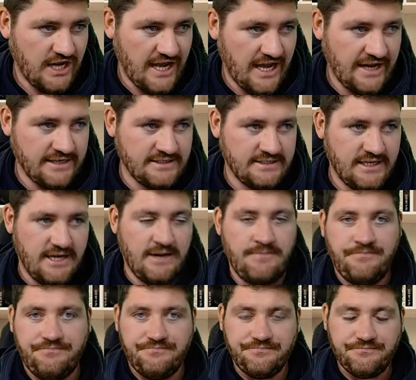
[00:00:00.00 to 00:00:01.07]
And
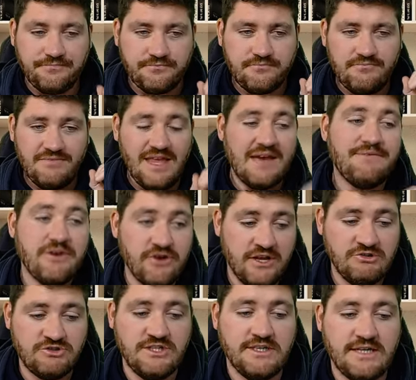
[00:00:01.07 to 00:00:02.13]
very
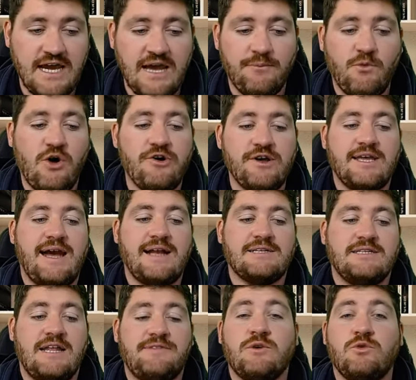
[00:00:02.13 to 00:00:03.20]
interesting game. Warren
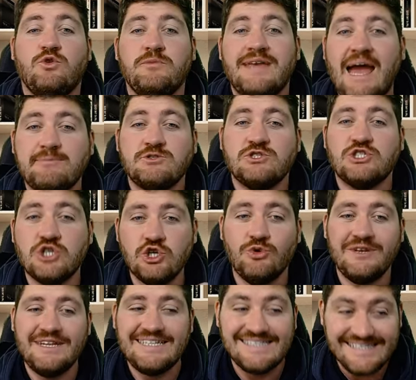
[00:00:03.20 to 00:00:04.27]
Gatton, I think, will be
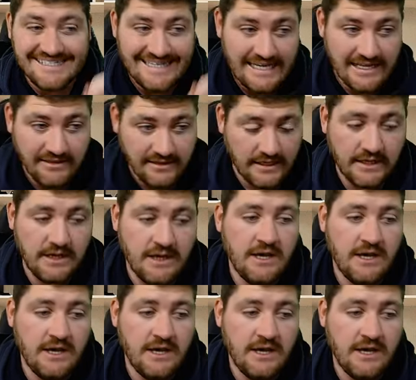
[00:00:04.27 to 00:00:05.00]
absolutely seething